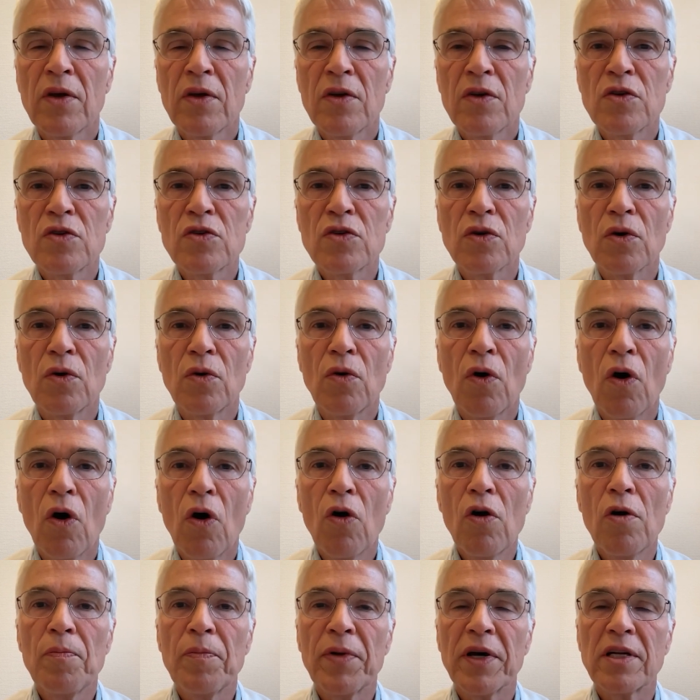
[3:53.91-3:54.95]
So
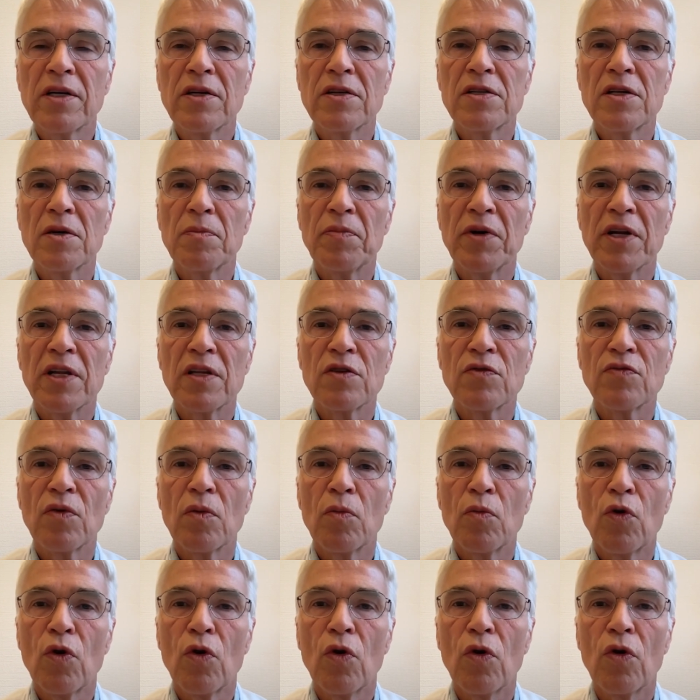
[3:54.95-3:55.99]
all participants
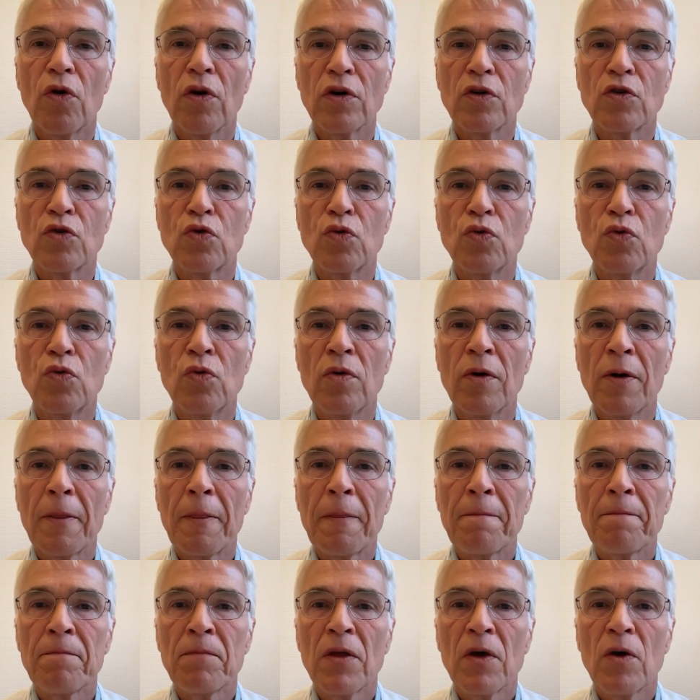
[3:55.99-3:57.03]
from cohort 2
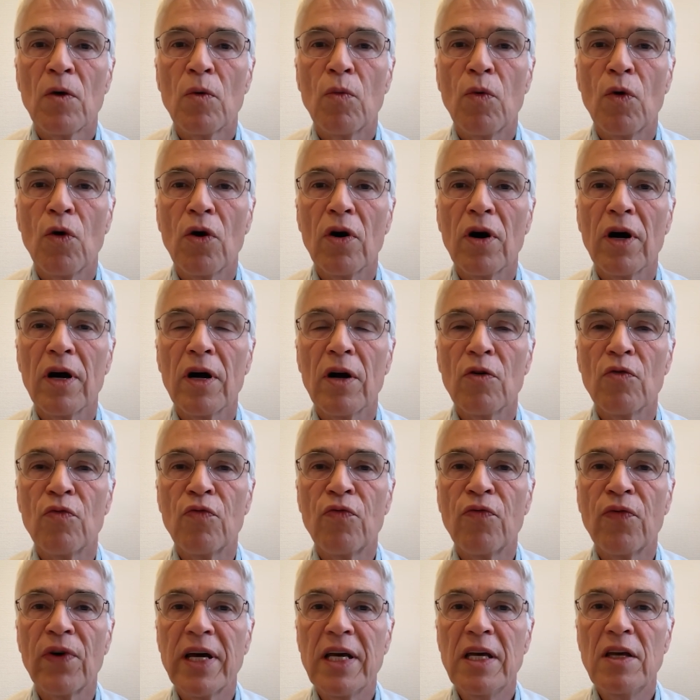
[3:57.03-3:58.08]
were
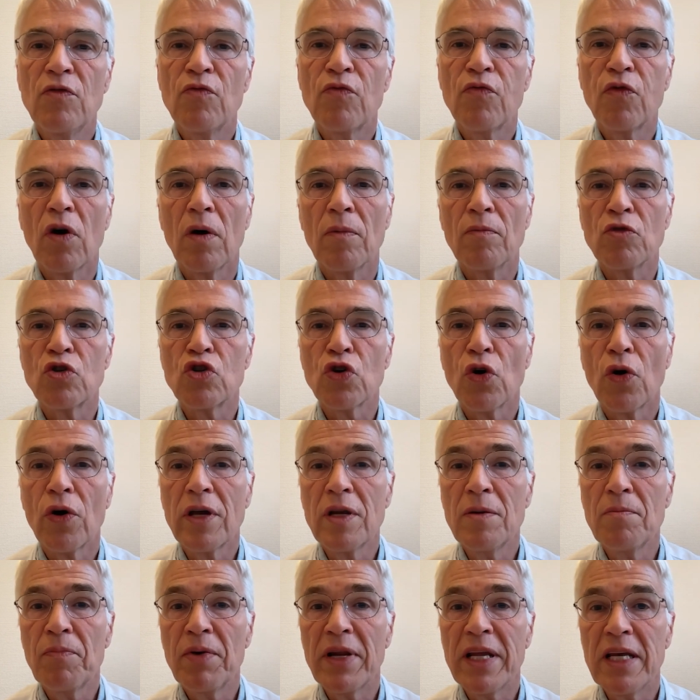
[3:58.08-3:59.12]
free from
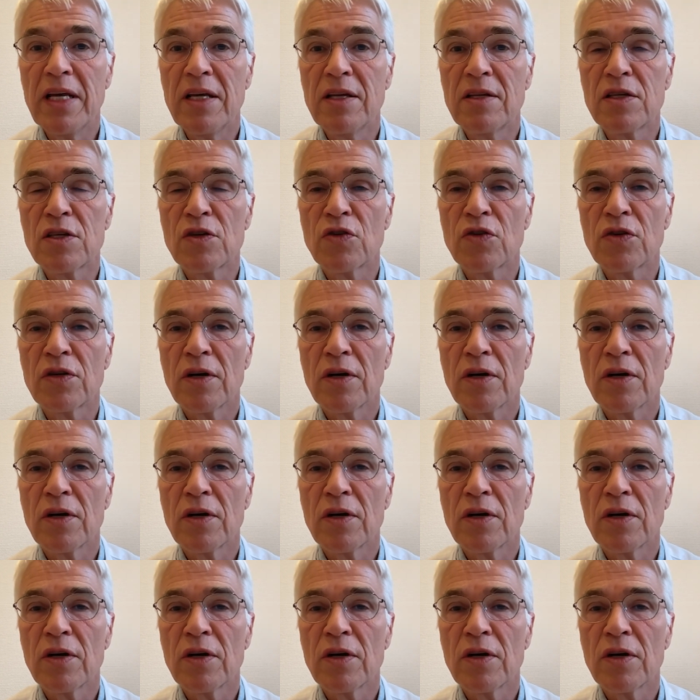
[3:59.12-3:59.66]
joint bleeds